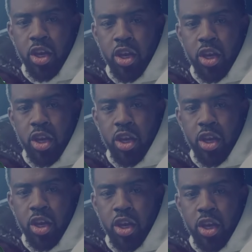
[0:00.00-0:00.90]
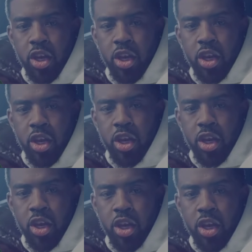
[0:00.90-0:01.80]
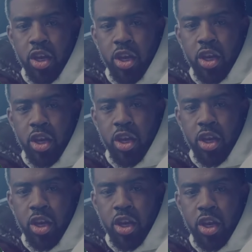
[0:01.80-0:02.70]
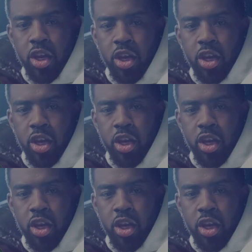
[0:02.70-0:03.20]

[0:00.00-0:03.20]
The person shown says nothing.